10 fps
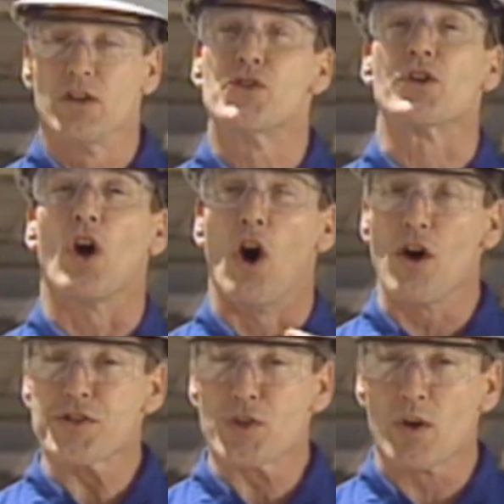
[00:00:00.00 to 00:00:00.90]
You should
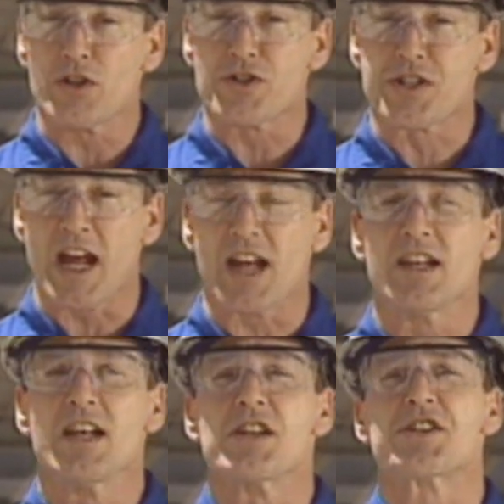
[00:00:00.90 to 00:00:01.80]
also understand
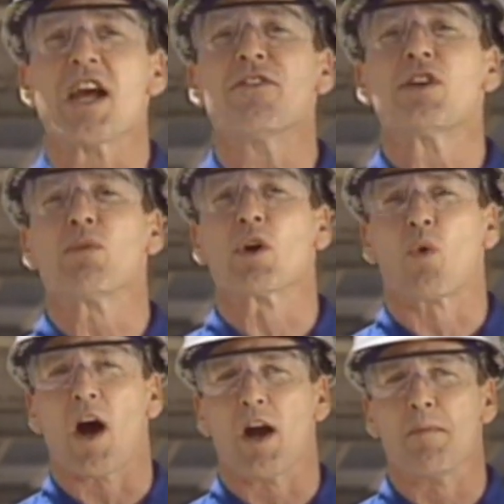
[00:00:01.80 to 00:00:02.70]
safety
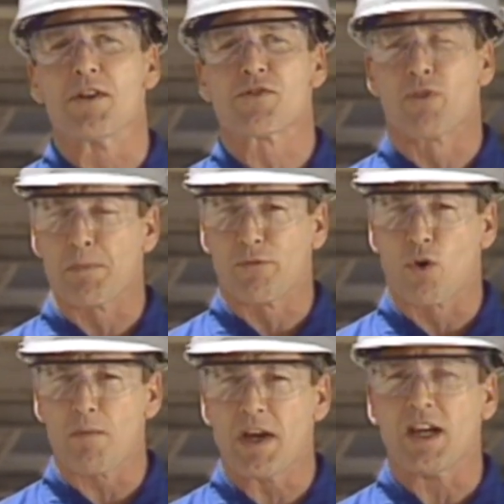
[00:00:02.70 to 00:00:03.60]
requirements for
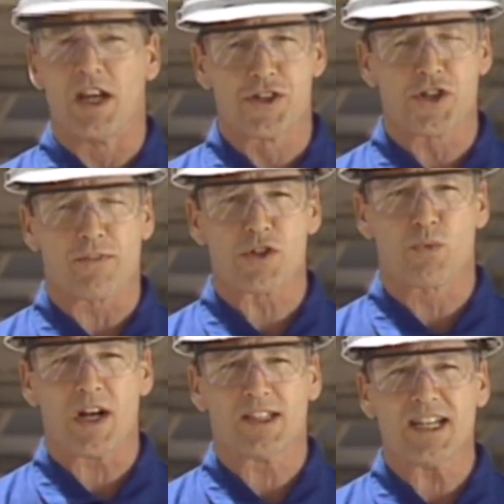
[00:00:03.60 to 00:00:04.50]
performing in-service
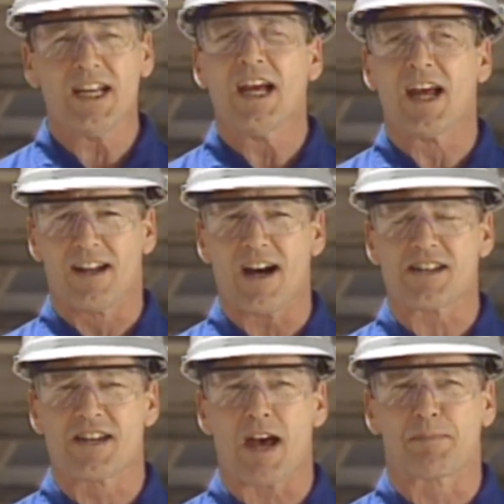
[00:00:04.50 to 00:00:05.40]
welding and hot
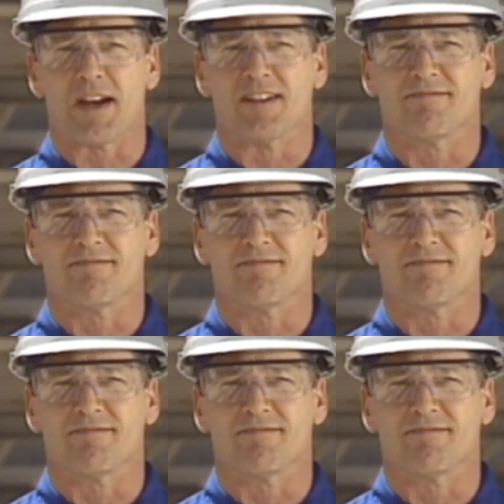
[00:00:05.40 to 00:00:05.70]
tapping.